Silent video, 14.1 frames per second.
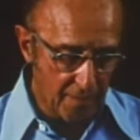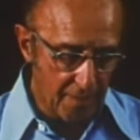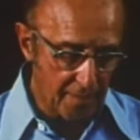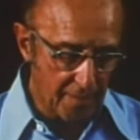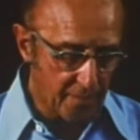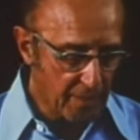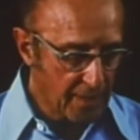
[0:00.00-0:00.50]

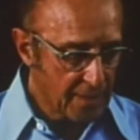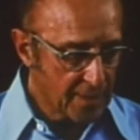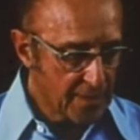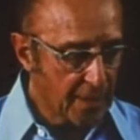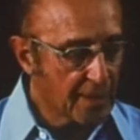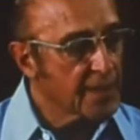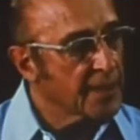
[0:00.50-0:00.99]
the
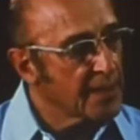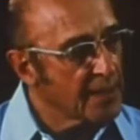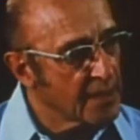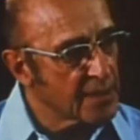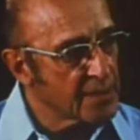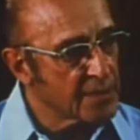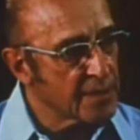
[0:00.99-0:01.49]

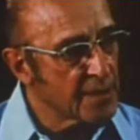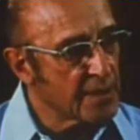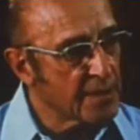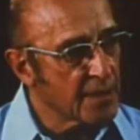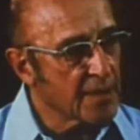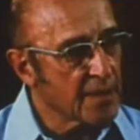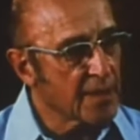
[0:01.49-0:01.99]
techniques
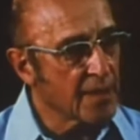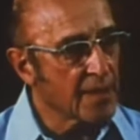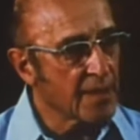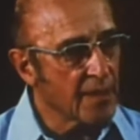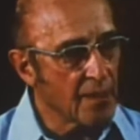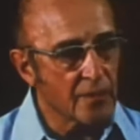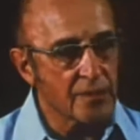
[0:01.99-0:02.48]
that the
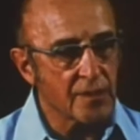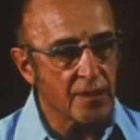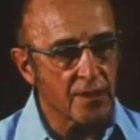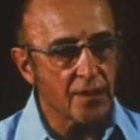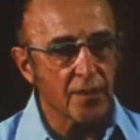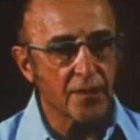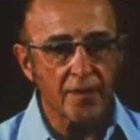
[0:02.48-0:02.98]

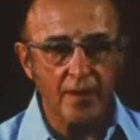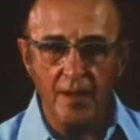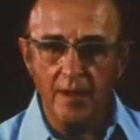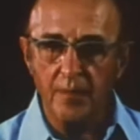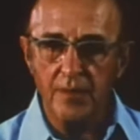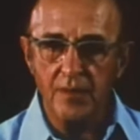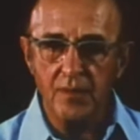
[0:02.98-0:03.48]
counselor or
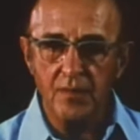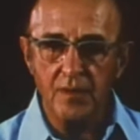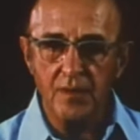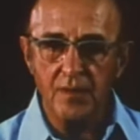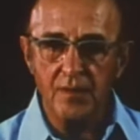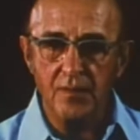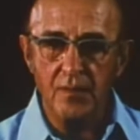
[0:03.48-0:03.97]
therapist
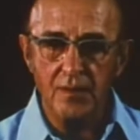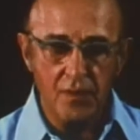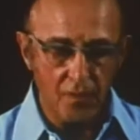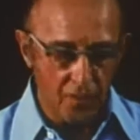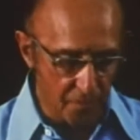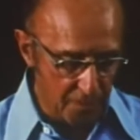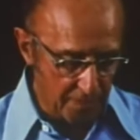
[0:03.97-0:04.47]
was
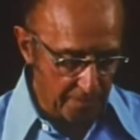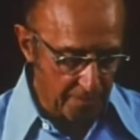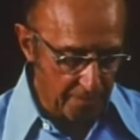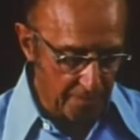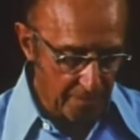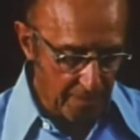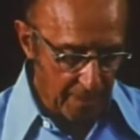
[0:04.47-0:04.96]
using.
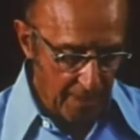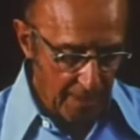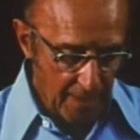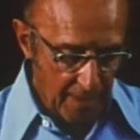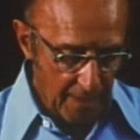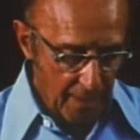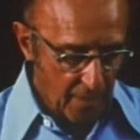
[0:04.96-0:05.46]

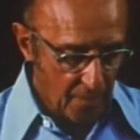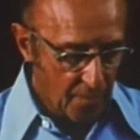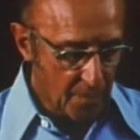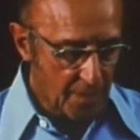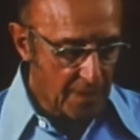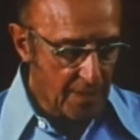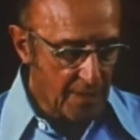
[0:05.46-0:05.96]

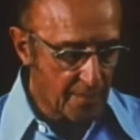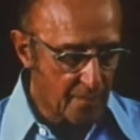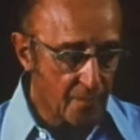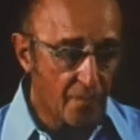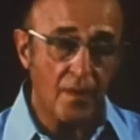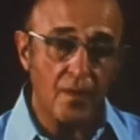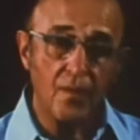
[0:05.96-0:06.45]
We
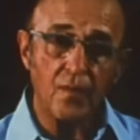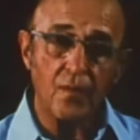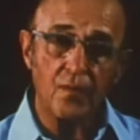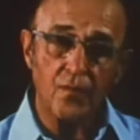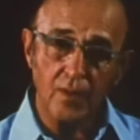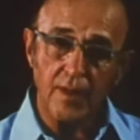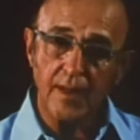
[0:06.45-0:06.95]
became
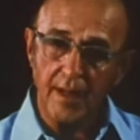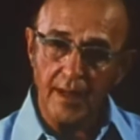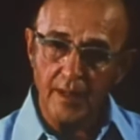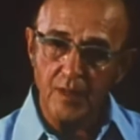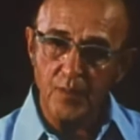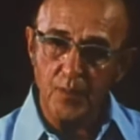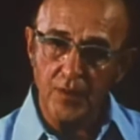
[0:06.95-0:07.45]
really
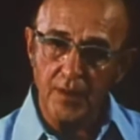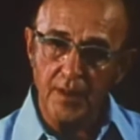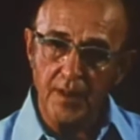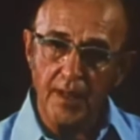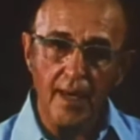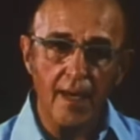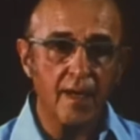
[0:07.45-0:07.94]
expert
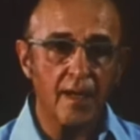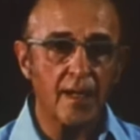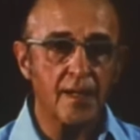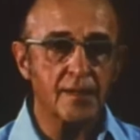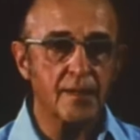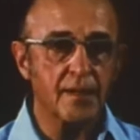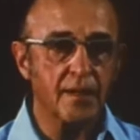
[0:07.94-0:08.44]
in
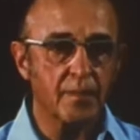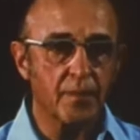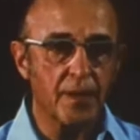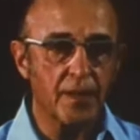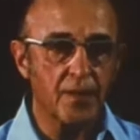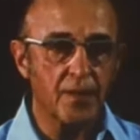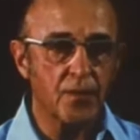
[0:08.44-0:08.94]
analyzing in
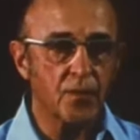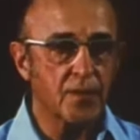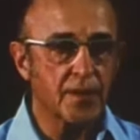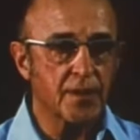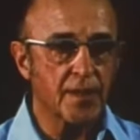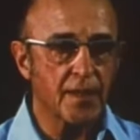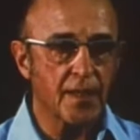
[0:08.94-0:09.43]
minute
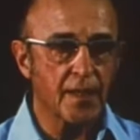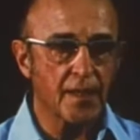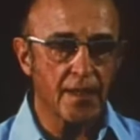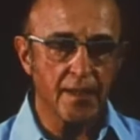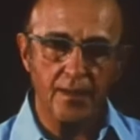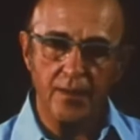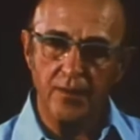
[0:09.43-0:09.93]

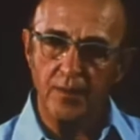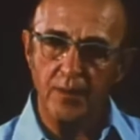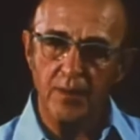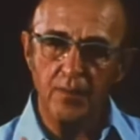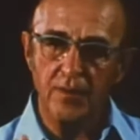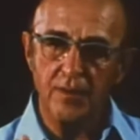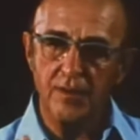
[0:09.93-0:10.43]
detail. I can
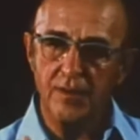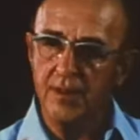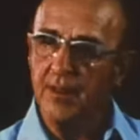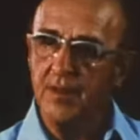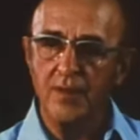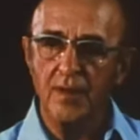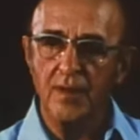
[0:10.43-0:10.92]
remember
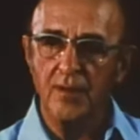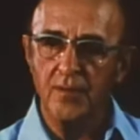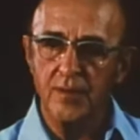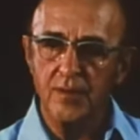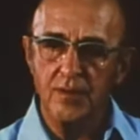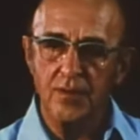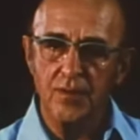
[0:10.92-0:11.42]
sitting around
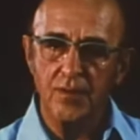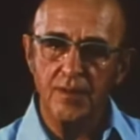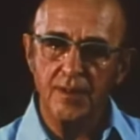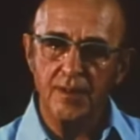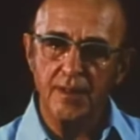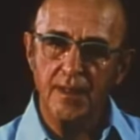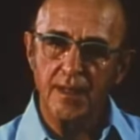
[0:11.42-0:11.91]
with
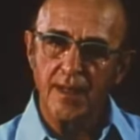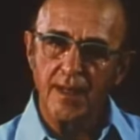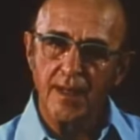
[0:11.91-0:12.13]
students and